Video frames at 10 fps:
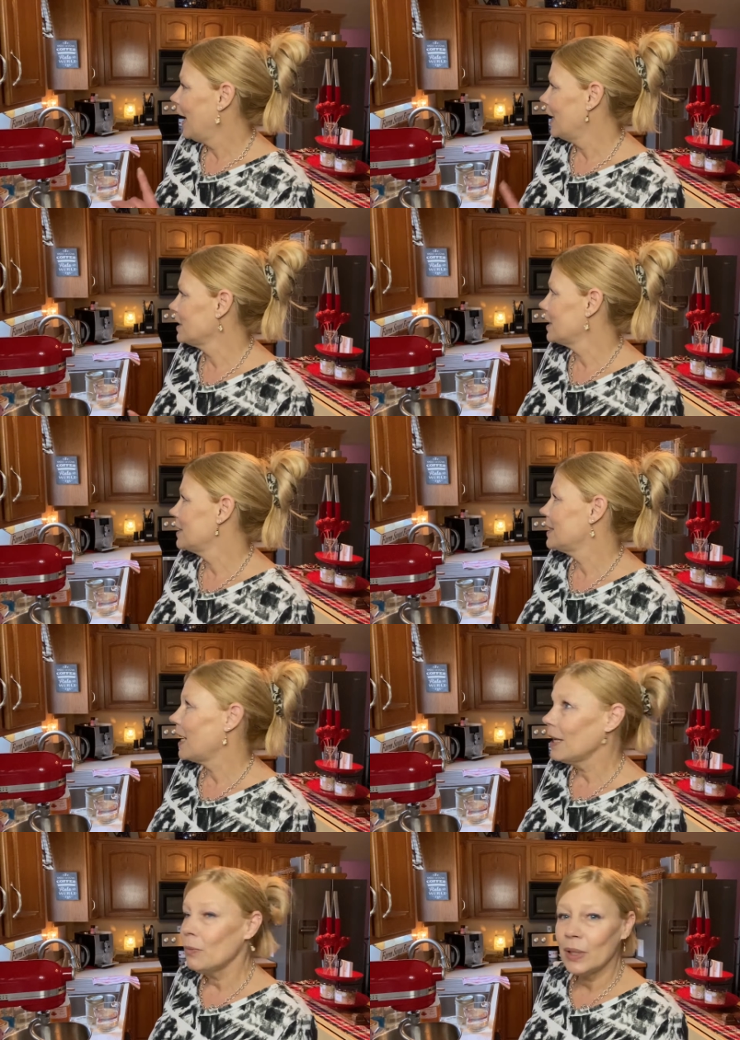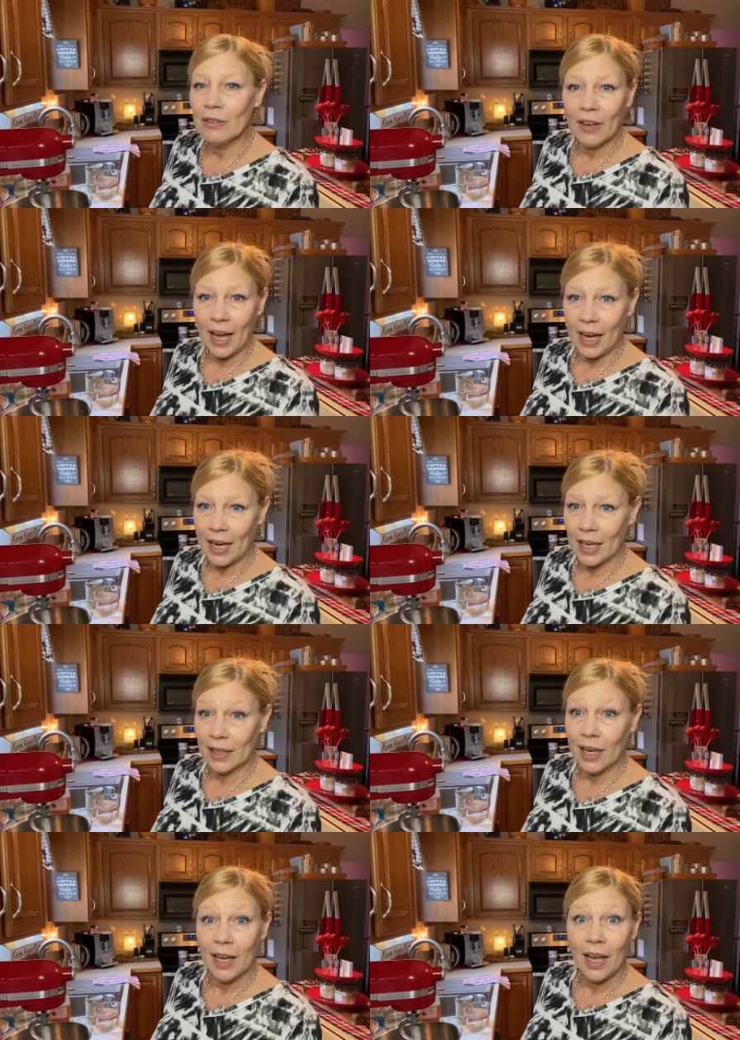And today we've
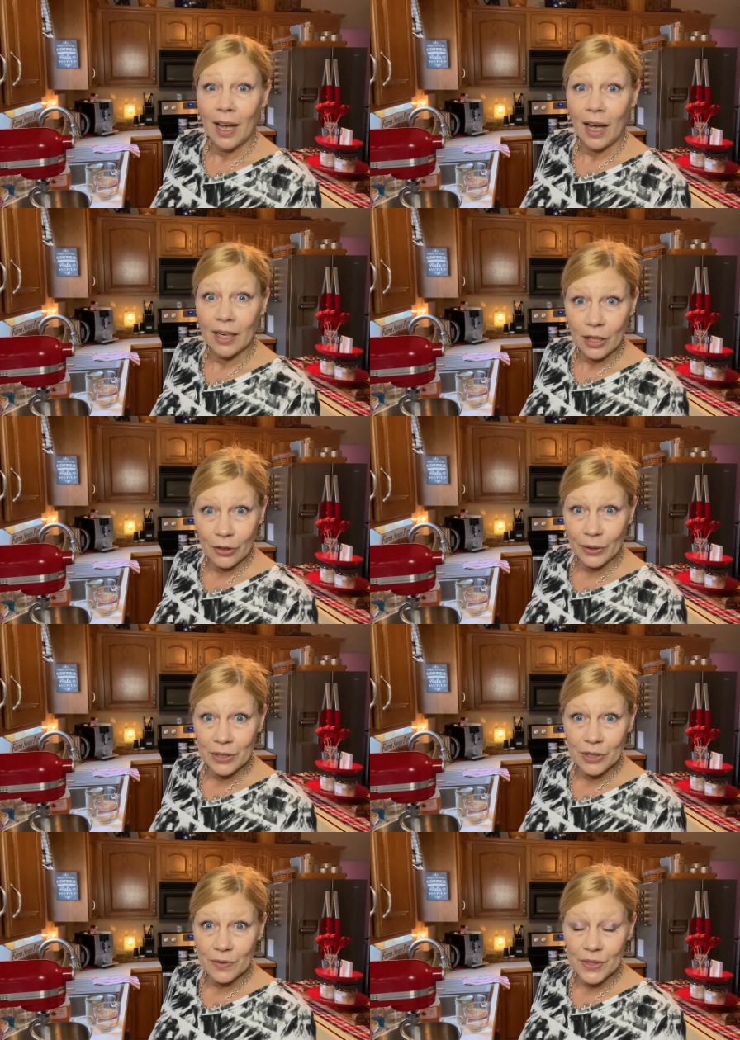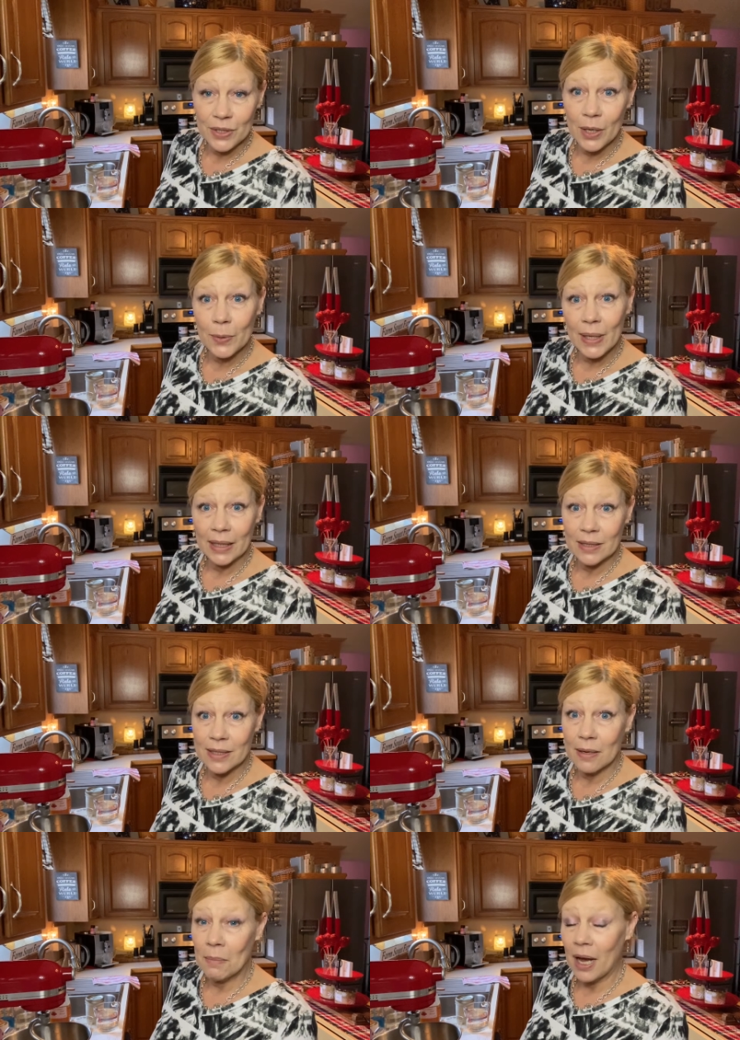had another inch of snow and
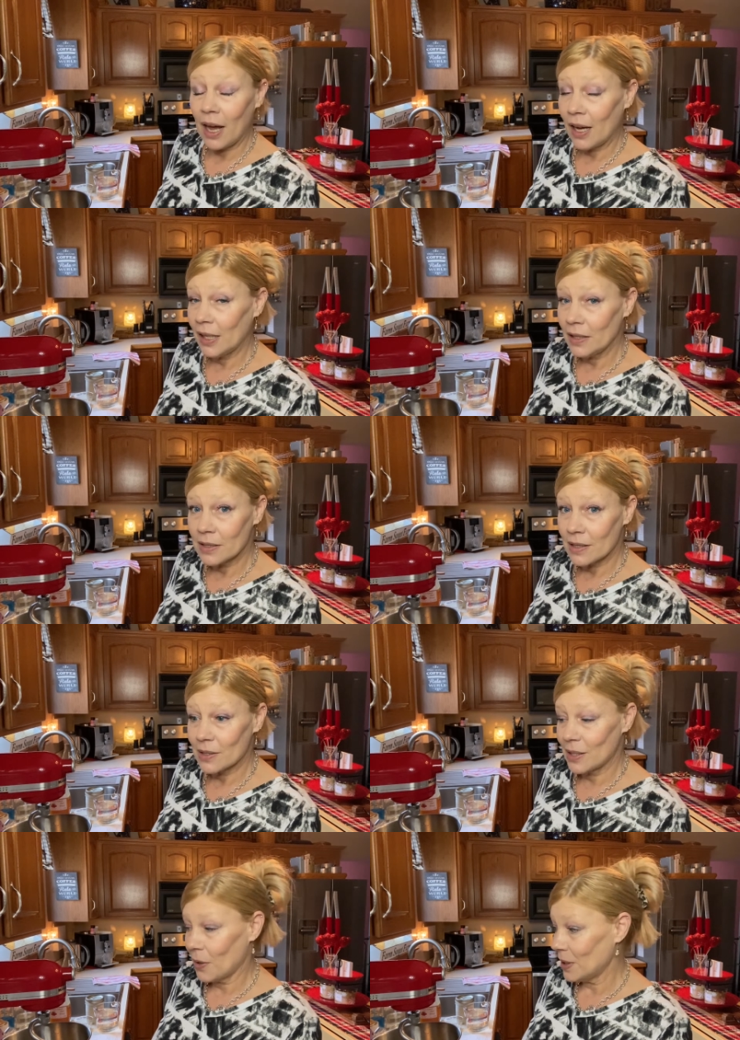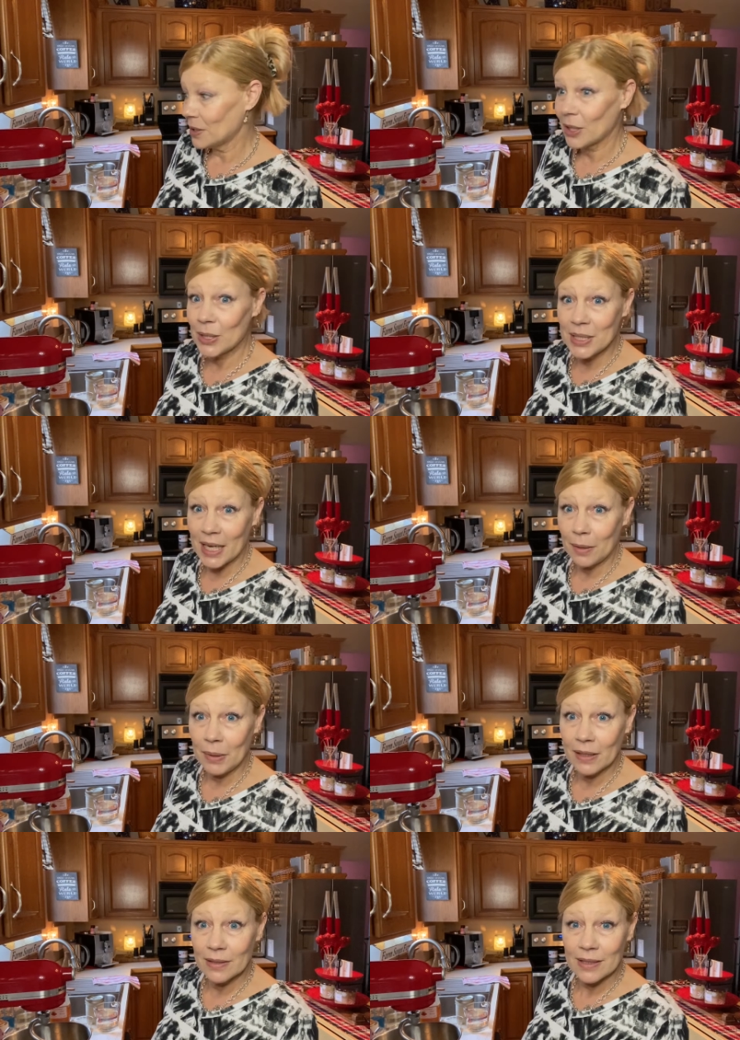some ice. So it's a good day to
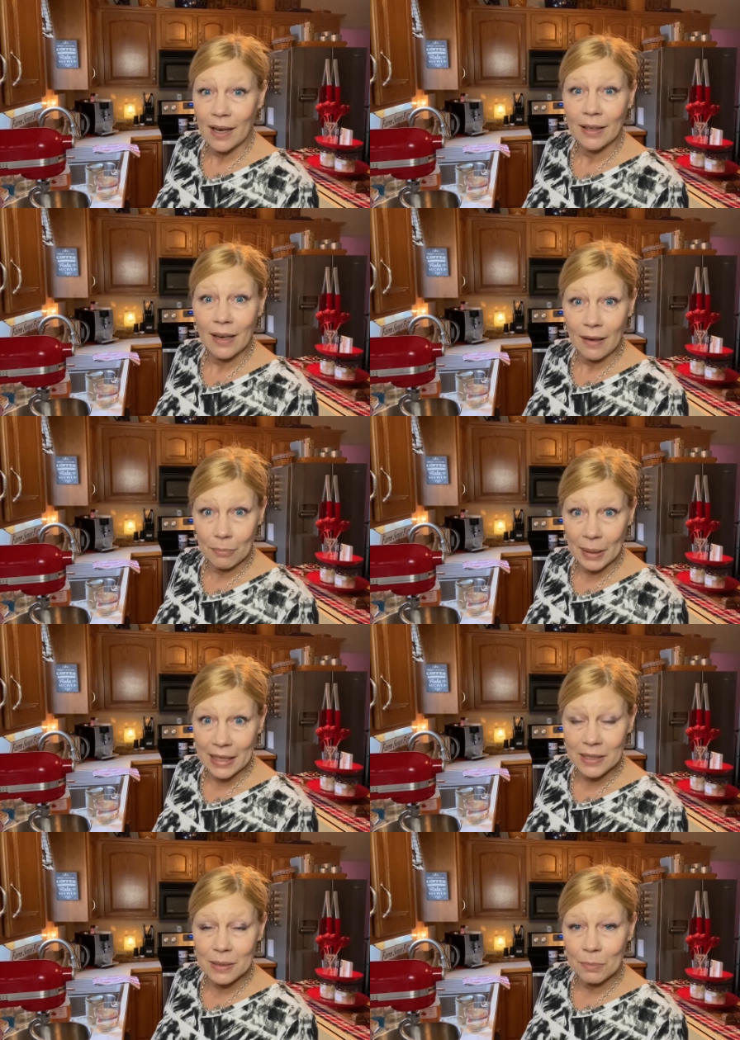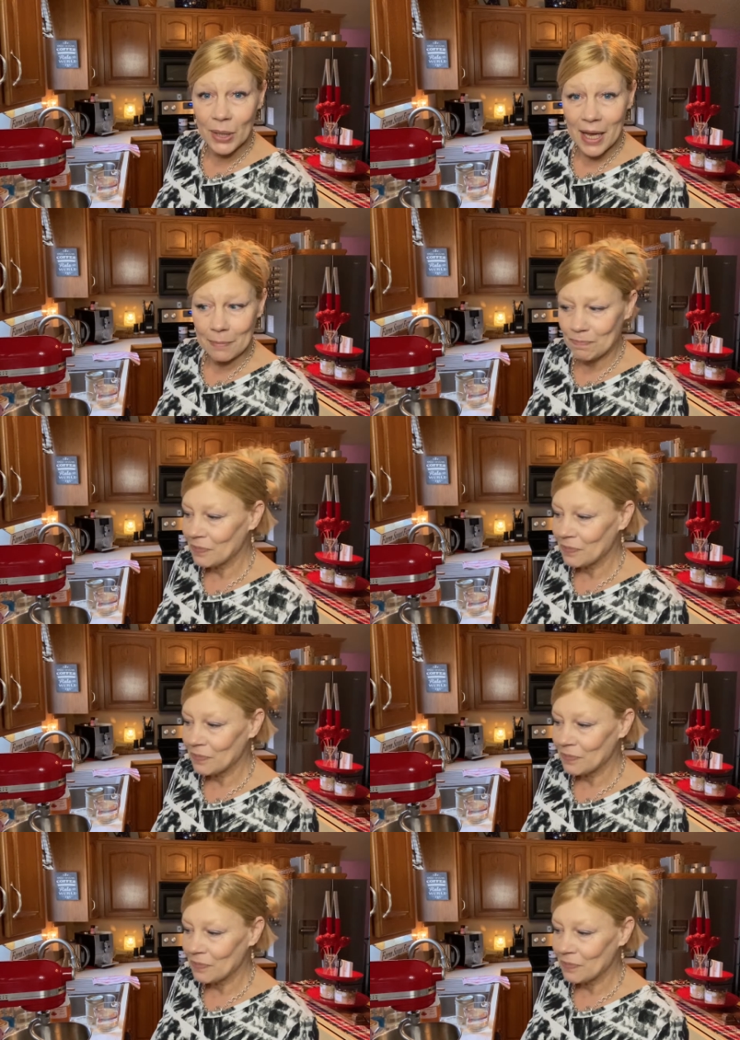be inside and bake some bread.